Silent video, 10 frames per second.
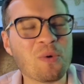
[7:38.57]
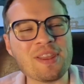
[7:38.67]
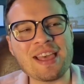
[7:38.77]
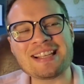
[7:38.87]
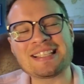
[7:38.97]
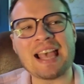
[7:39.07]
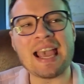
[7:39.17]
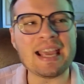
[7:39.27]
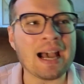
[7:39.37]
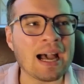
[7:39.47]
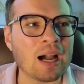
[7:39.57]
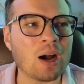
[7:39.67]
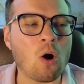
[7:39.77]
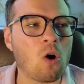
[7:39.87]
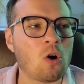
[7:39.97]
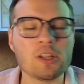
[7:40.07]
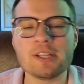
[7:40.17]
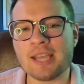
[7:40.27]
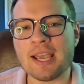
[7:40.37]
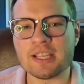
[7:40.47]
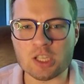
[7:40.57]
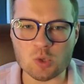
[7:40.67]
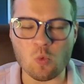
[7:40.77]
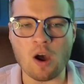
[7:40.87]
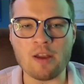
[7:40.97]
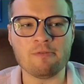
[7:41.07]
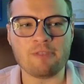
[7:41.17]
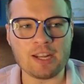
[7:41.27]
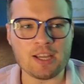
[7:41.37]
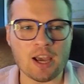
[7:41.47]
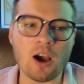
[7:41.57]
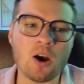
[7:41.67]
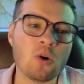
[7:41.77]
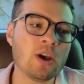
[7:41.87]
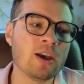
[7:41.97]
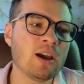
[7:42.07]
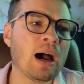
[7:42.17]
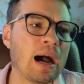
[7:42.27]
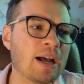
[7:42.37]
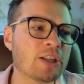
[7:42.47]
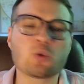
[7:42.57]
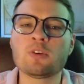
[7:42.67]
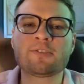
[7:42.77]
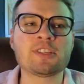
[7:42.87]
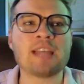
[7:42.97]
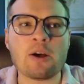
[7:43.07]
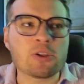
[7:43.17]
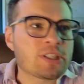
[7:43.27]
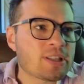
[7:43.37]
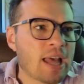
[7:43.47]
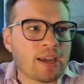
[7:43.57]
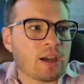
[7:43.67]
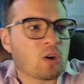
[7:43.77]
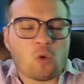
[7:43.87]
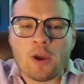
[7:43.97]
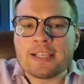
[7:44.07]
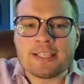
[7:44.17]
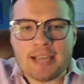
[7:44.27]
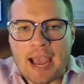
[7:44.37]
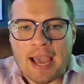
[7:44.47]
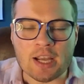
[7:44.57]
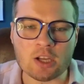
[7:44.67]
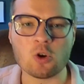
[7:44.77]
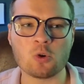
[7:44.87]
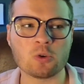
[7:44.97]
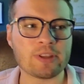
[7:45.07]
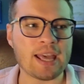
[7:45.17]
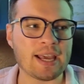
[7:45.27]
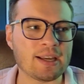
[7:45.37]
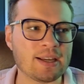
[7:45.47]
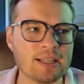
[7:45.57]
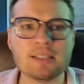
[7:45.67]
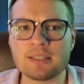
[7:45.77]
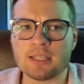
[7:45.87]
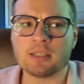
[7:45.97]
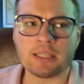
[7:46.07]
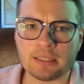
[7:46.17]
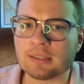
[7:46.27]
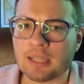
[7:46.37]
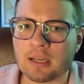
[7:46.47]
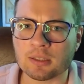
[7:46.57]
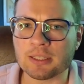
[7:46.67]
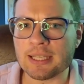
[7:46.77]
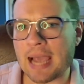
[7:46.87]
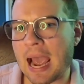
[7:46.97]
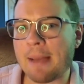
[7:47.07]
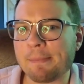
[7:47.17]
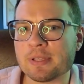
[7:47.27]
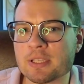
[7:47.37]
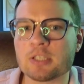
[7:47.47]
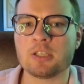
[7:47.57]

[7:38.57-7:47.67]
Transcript: When they say uh, all it takes is one video, Uh, sort of sounds like a crazy anecdotal thing until it literally happens to